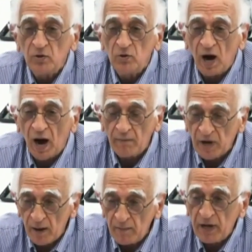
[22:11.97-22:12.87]
I'm telling
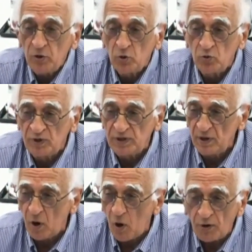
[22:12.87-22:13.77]
you, I'm
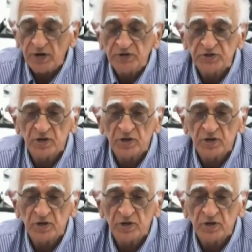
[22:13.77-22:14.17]
coming you with